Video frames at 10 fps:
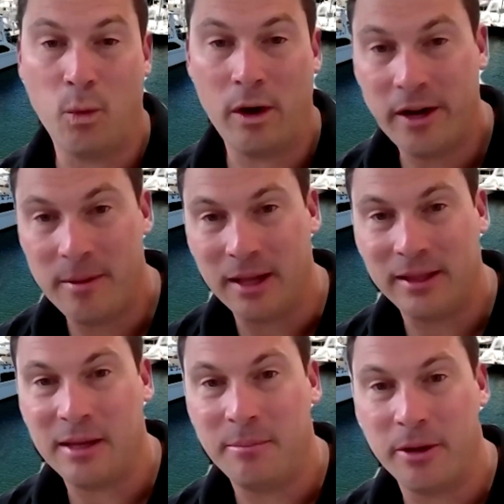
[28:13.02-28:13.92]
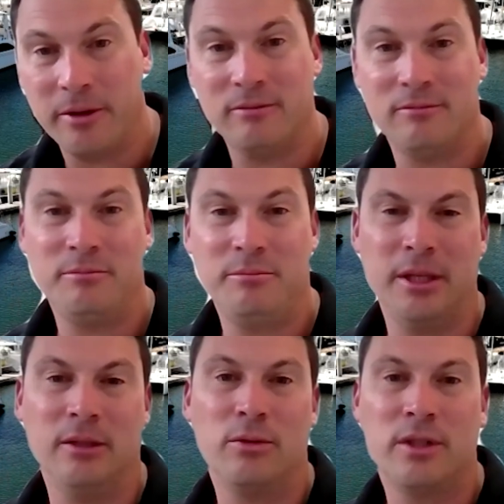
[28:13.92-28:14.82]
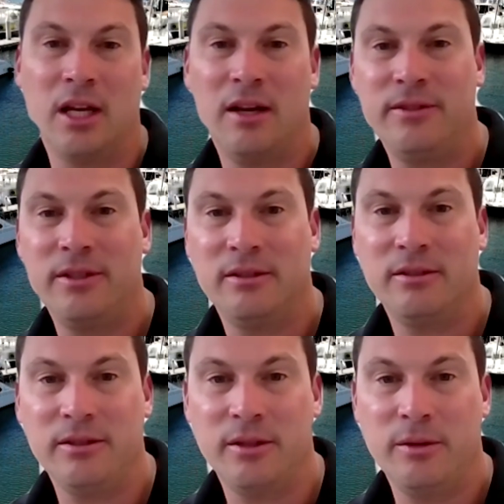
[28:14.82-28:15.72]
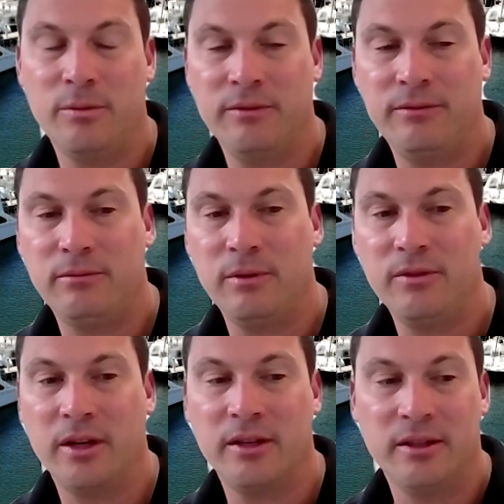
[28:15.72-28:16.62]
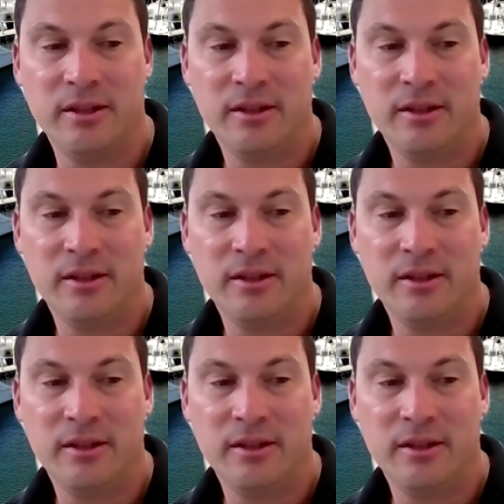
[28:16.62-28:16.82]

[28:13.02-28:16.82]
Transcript: worry about their boat being looked after. We've got